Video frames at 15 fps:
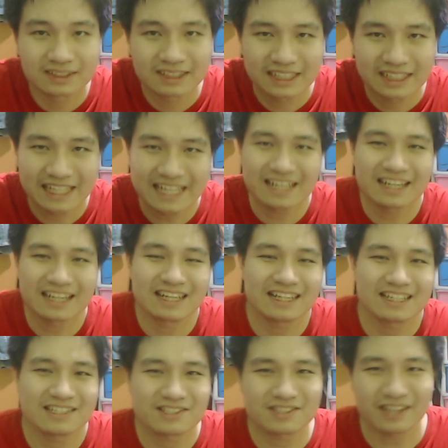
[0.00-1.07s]
Hey
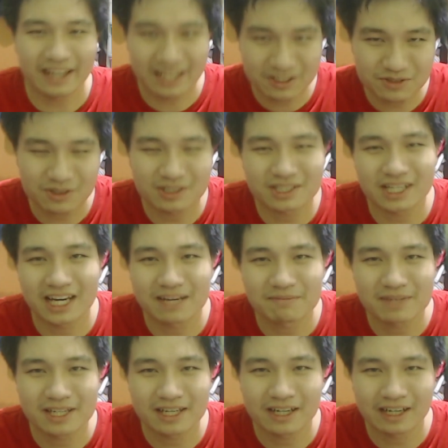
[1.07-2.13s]
guys, EzraTime
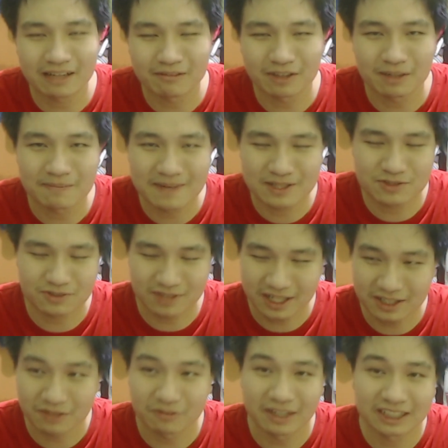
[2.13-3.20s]
here, and welcome back to
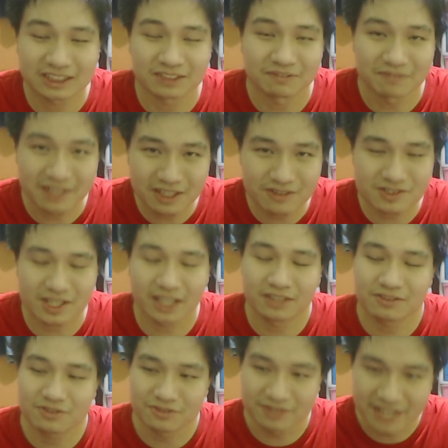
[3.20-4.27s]
another reaction videos. And
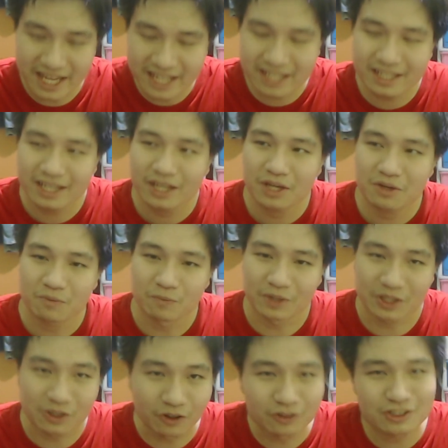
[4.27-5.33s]
today we're
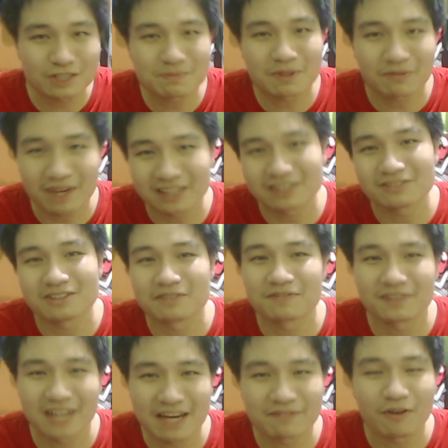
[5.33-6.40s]
going to be reacting to the
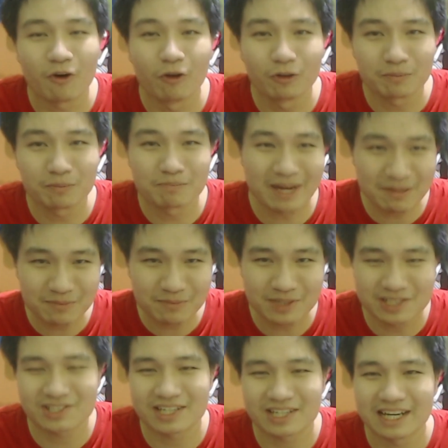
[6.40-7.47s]
FNAF Old
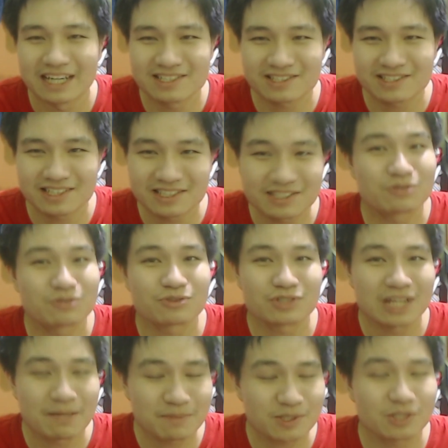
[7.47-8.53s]
Memories, guys, season 3
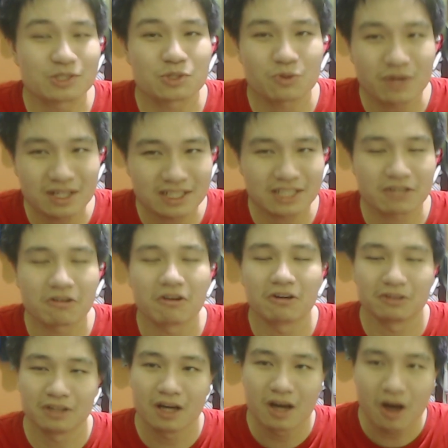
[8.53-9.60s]
episode 20
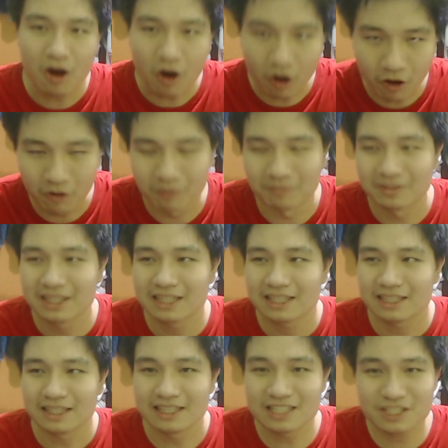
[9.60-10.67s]
called Home.
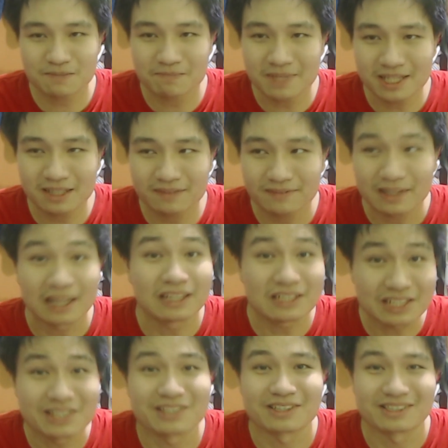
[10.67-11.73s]
It's been a
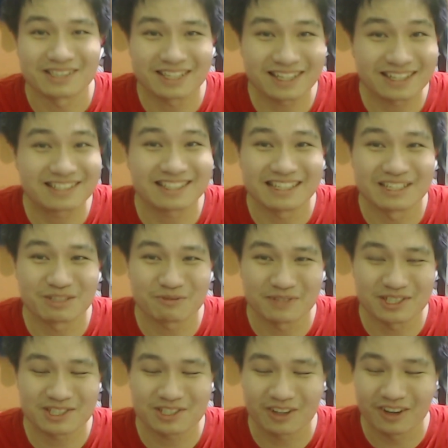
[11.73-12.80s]
year since we
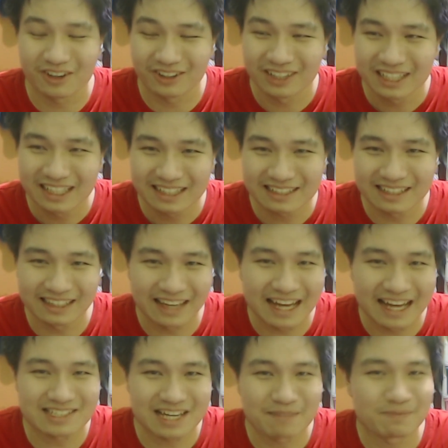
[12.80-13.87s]
saw the
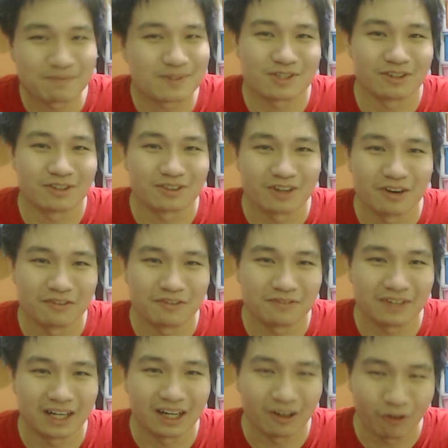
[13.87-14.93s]
last episode of
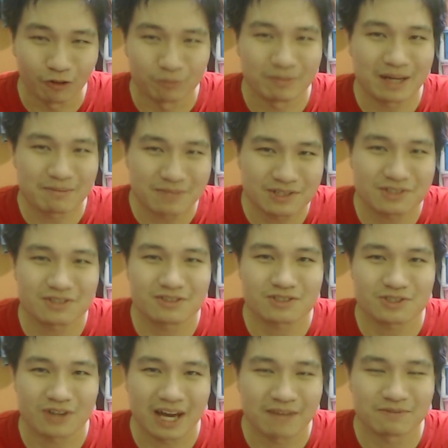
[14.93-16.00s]
Old Memories, you know,
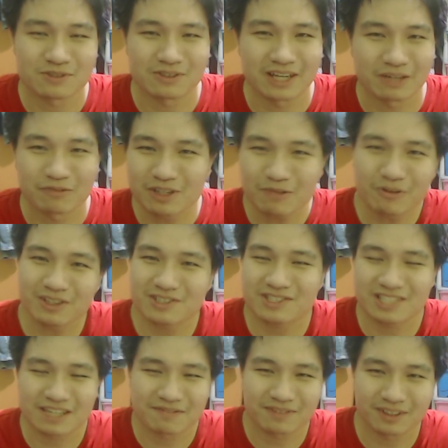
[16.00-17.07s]
so I have to like rewatch
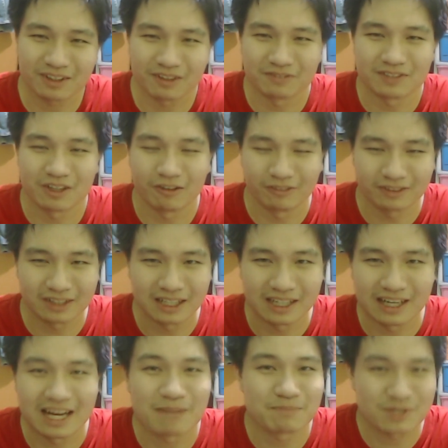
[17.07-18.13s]
several of the old
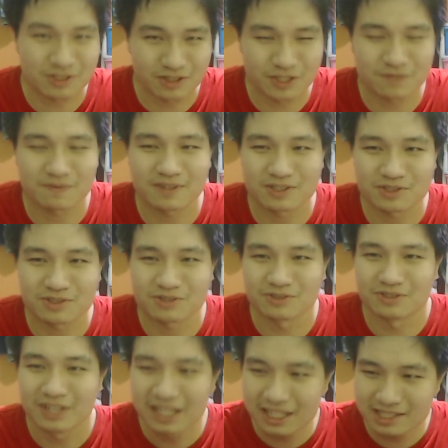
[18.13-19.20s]
episodes first
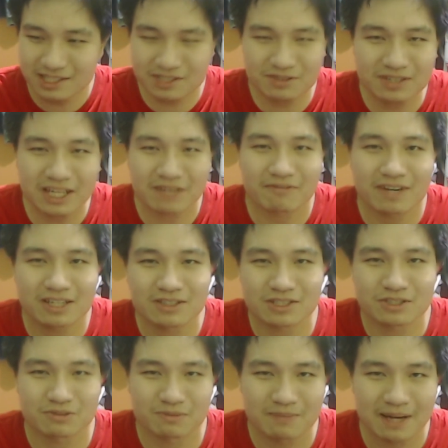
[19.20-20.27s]
to just to get ready
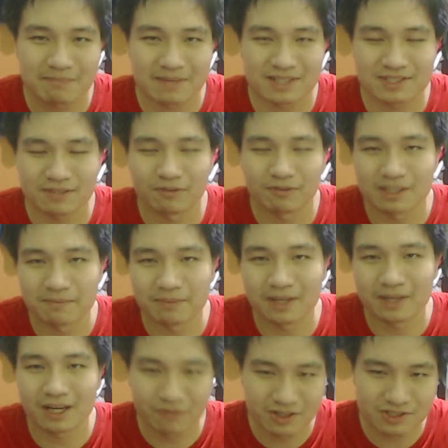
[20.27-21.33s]
to remind myself what the
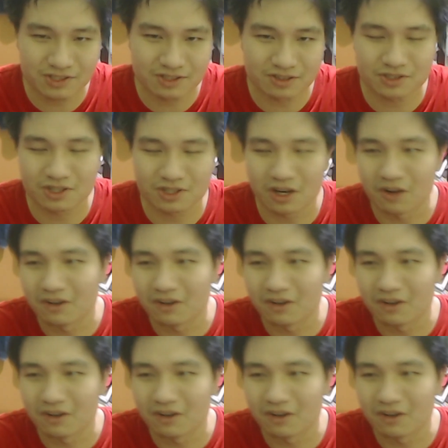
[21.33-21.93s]
plot was, you know. So